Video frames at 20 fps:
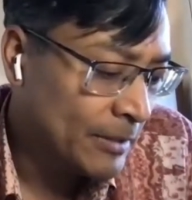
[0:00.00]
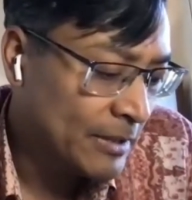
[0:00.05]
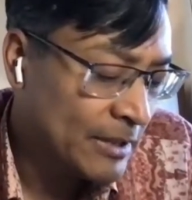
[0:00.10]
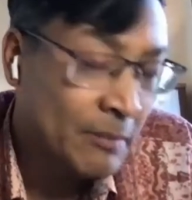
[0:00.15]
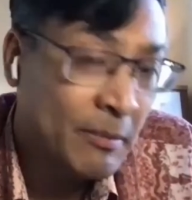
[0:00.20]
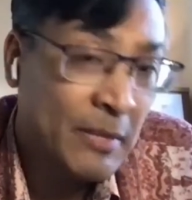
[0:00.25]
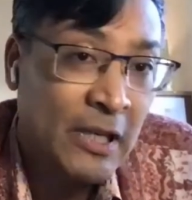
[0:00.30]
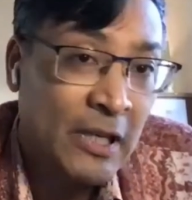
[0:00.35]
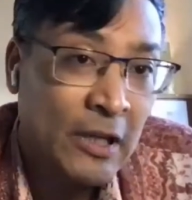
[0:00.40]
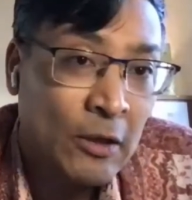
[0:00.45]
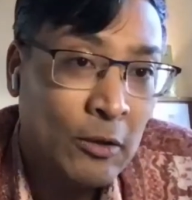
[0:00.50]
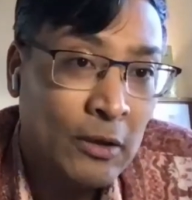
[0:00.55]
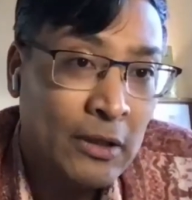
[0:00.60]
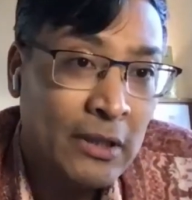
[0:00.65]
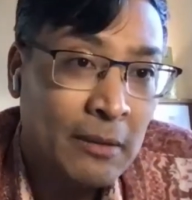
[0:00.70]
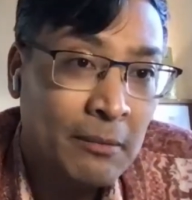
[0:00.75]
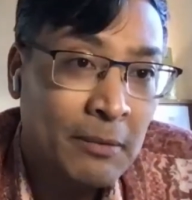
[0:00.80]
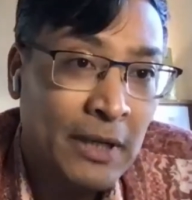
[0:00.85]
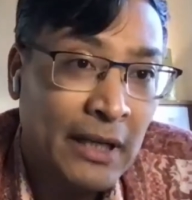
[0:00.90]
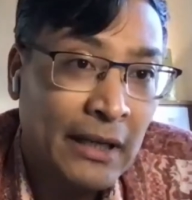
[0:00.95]
Does it mean you
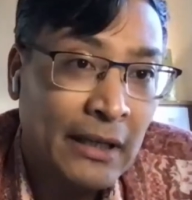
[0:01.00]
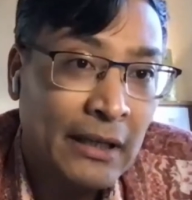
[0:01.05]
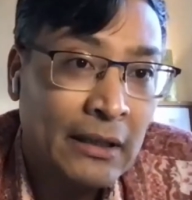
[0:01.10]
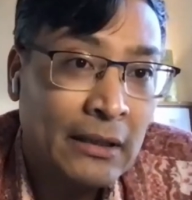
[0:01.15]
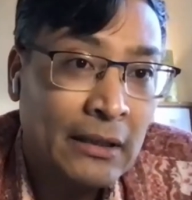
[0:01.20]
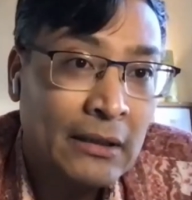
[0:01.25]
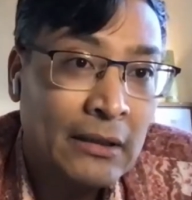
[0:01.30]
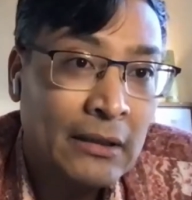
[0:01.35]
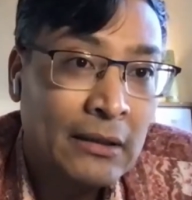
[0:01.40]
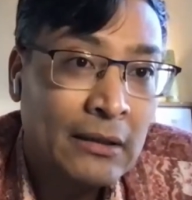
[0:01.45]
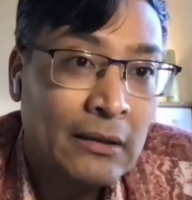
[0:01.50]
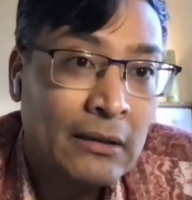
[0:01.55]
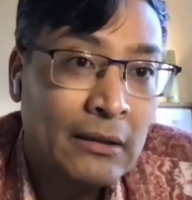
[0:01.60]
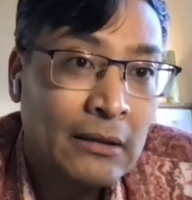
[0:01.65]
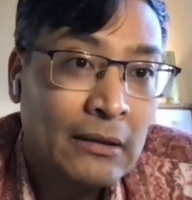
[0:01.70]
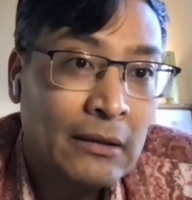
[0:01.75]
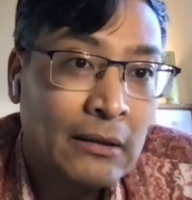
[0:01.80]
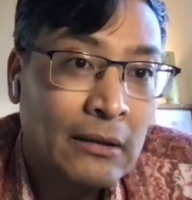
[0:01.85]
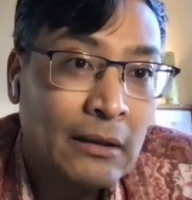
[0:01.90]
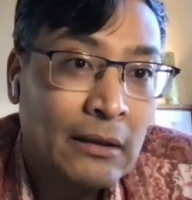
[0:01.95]
don't apply?
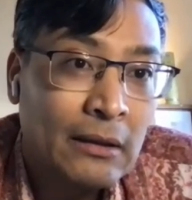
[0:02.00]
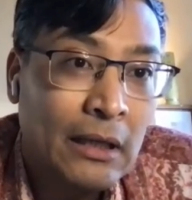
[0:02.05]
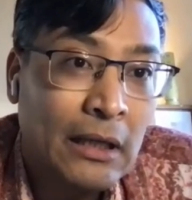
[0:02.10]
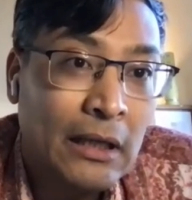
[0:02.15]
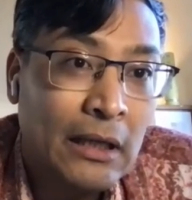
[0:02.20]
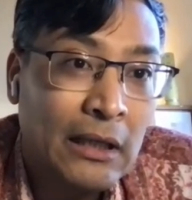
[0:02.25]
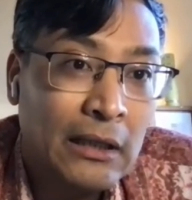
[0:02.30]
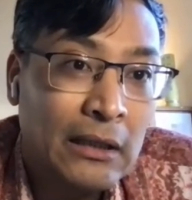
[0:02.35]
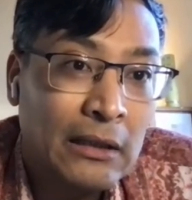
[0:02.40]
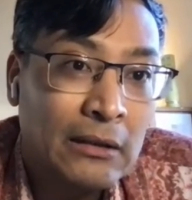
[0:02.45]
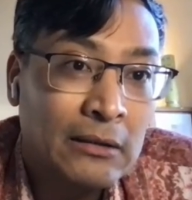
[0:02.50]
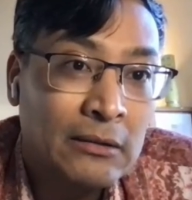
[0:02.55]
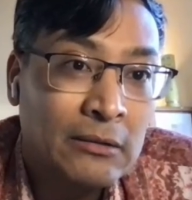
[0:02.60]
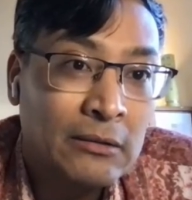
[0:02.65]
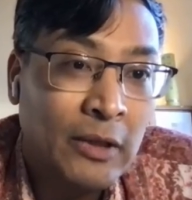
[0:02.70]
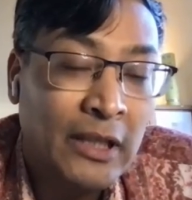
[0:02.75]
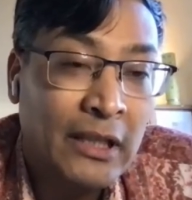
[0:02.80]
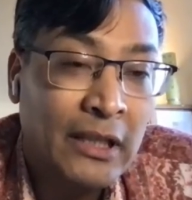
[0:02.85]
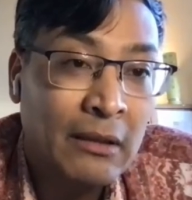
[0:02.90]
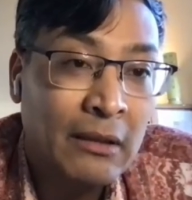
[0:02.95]

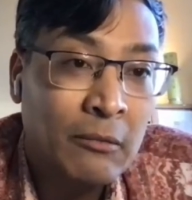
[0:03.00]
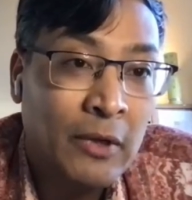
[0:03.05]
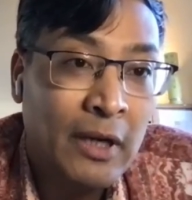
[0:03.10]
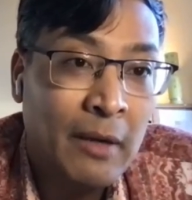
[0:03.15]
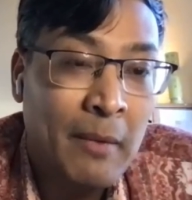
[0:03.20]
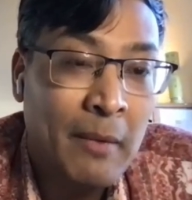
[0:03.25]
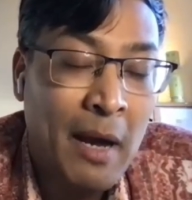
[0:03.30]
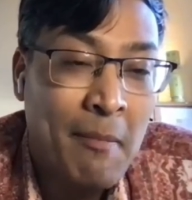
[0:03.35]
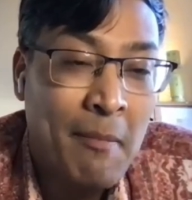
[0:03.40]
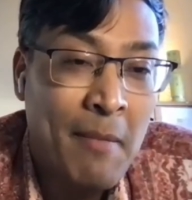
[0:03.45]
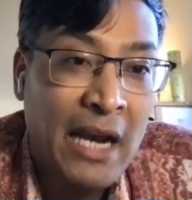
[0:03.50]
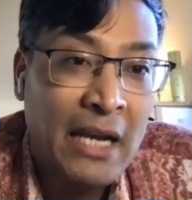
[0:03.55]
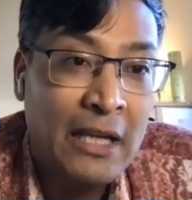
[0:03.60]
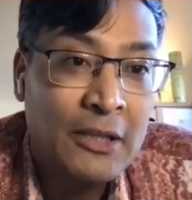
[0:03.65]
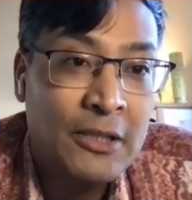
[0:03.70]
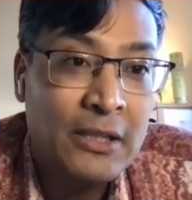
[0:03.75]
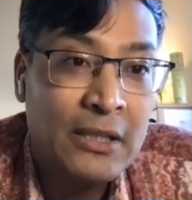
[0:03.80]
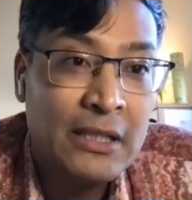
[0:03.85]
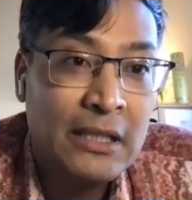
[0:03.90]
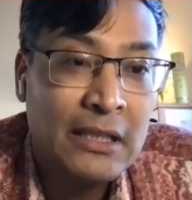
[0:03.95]
One of my
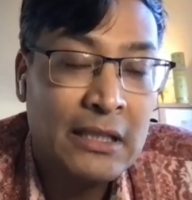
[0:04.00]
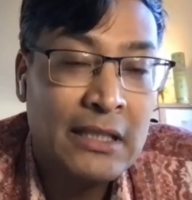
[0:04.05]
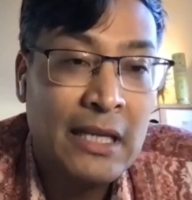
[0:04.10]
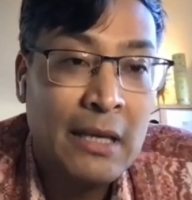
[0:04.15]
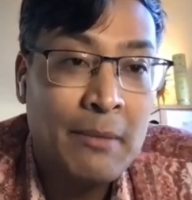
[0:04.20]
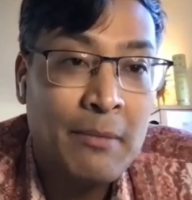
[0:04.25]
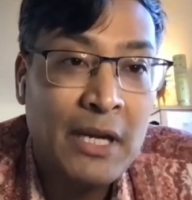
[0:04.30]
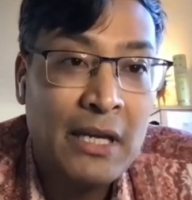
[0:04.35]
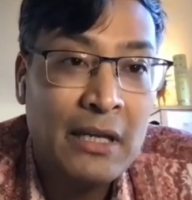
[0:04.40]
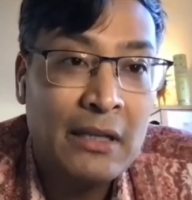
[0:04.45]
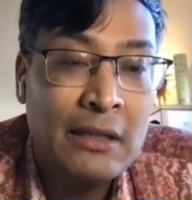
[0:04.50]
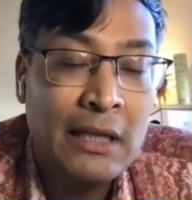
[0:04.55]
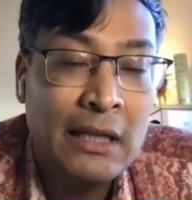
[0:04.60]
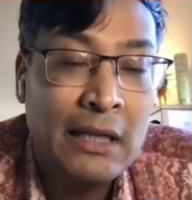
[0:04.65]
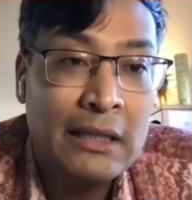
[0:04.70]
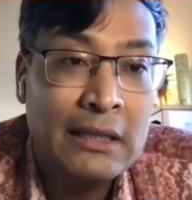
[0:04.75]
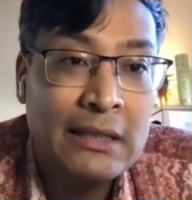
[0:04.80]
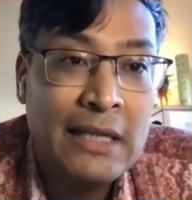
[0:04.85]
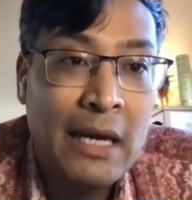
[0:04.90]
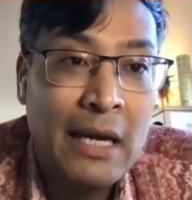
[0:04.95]
managers at Sapient
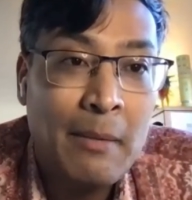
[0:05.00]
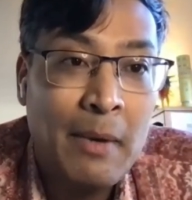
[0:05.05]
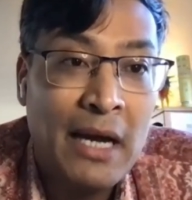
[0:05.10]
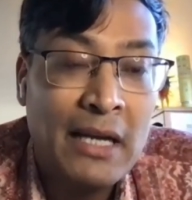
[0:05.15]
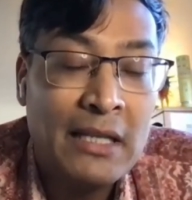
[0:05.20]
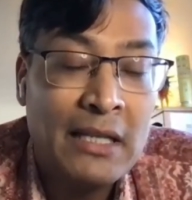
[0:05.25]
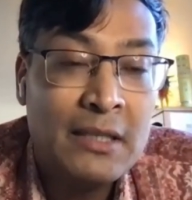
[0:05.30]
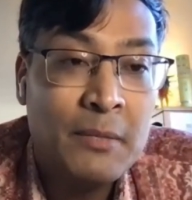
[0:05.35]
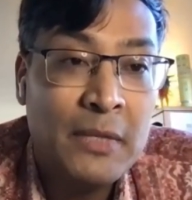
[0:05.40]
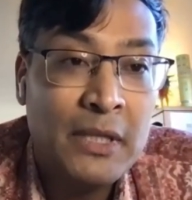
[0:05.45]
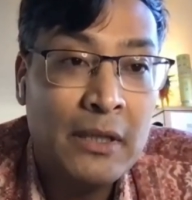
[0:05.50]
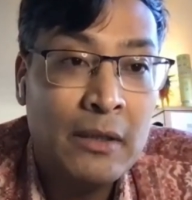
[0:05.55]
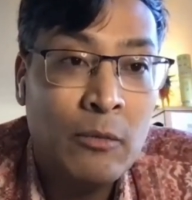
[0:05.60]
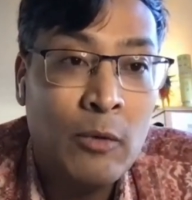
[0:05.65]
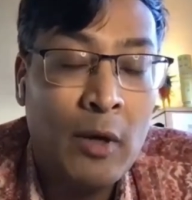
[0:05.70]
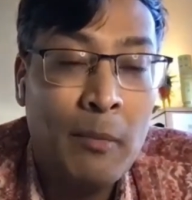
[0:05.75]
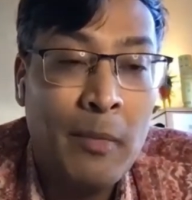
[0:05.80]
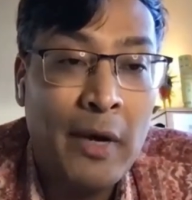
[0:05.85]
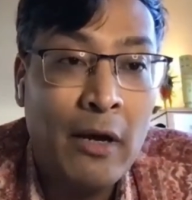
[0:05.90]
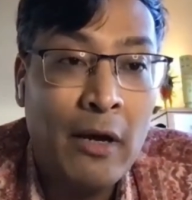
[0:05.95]
at the time asked
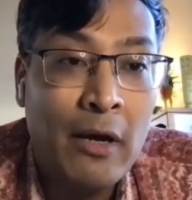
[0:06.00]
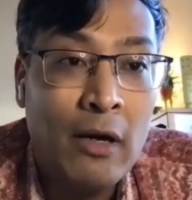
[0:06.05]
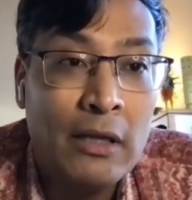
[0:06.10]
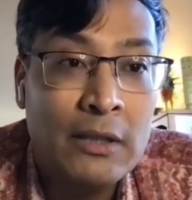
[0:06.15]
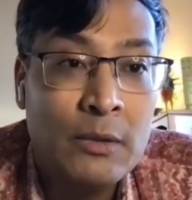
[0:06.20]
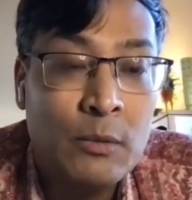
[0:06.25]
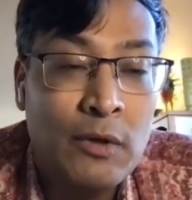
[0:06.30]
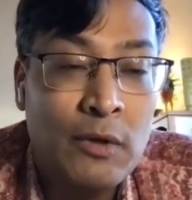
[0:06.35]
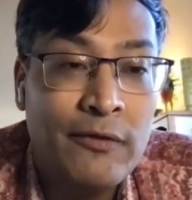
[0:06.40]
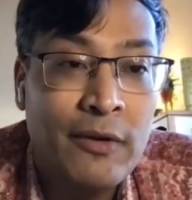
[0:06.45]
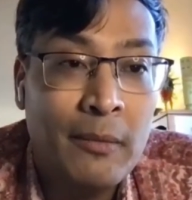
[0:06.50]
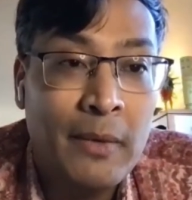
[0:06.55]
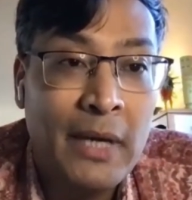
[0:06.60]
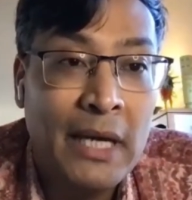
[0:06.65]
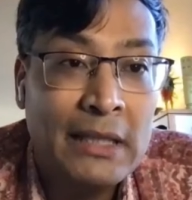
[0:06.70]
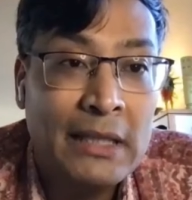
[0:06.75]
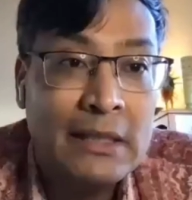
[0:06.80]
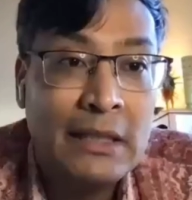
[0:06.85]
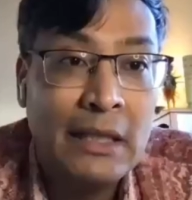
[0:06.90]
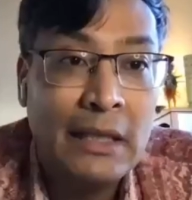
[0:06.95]
me what my odds were
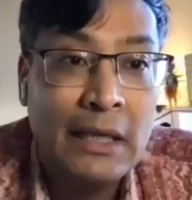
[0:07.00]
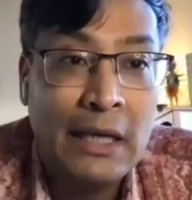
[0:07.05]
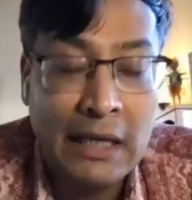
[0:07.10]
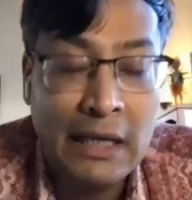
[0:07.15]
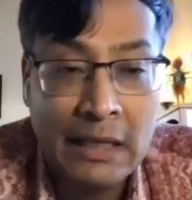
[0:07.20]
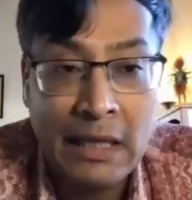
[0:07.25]
getting in.